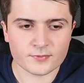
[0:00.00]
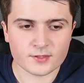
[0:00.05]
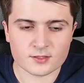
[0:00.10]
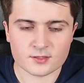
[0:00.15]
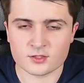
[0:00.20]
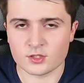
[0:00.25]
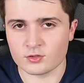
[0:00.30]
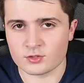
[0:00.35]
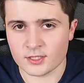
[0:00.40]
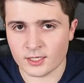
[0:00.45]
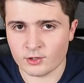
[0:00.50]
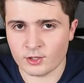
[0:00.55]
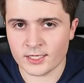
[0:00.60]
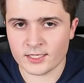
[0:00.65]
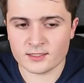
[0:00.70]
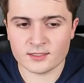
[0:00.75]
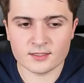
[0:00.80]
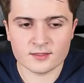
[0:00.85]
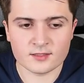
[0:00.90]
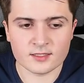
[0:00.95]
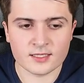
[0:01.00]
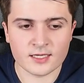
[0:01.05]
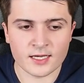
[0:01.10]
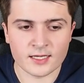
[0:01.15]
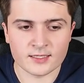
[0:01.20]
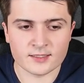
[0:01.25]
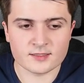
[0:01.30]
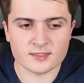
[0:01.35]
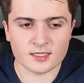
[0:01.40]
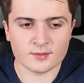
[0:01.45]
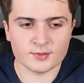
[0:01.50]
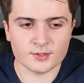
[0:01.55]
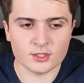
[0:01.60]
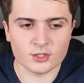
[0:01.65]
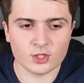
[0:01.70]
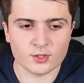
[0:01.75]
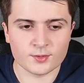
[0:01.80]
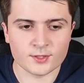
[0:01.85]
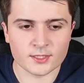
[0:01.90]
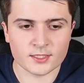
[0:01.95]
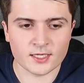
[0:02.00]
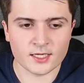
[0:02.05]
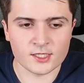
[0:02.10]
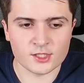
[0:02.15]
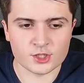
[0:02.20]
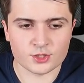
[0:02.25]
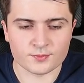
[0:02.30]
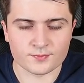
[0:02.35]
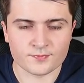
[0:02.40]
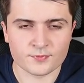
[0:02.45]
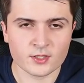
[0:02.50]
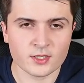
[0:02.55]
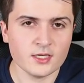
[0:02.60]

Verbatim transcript: so directly the KNX IP communication.